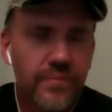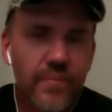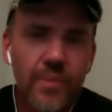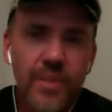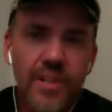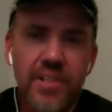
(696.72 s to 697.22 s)

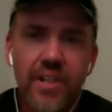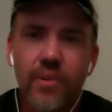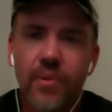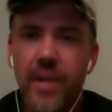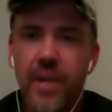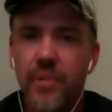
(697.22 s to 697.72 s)
because they
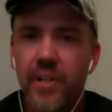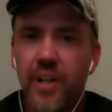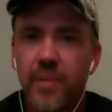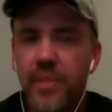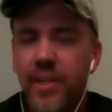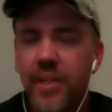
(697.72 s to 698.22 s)
were ramping
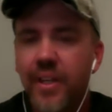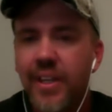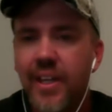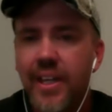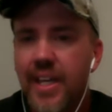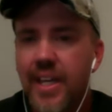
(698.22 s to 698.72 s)
up
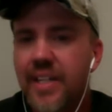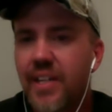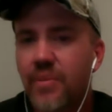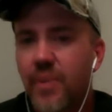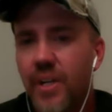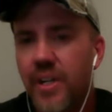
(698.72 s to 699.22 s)
and
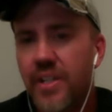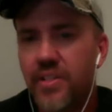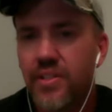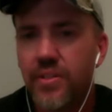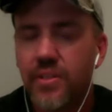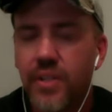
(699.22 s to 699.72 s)
getting ready
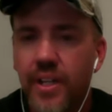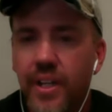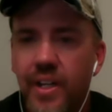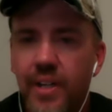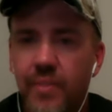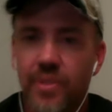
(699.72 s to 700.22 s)
to
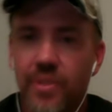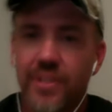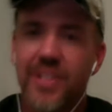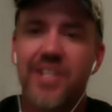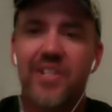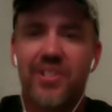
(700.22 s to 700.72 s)

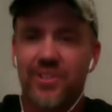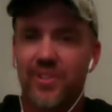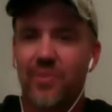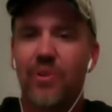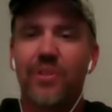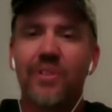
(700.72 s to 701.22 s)
release to the
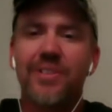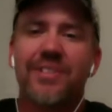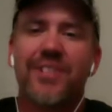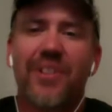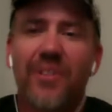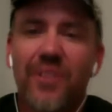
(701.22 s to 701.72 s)
world,
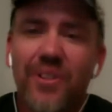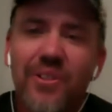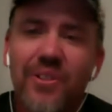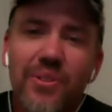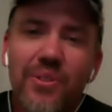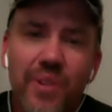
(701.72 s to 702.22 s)
their
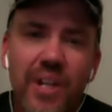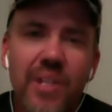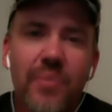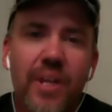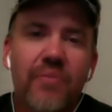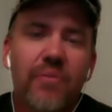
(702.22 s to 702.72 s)
new training
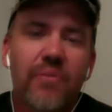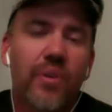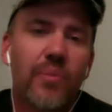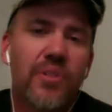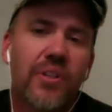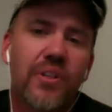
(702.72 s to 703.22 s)
platform,
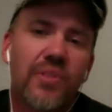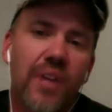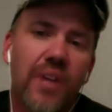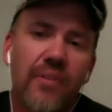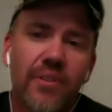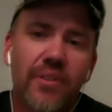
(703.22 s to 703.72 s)
Results
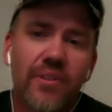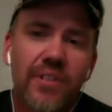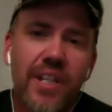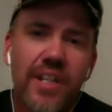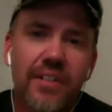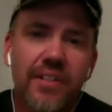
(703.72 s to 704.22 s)

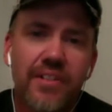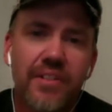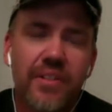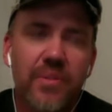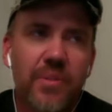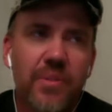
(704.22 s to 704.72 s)
513. So
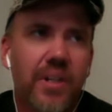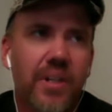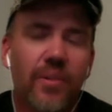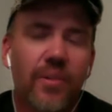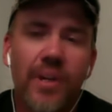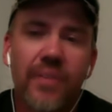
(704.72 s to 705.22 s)
this was kind of
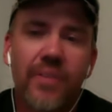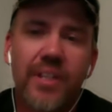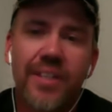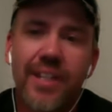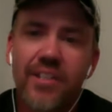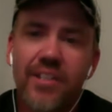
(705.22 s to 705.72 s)
their way of
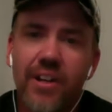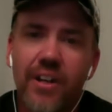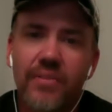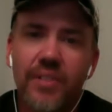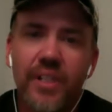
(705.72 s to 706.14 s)
kicking things off.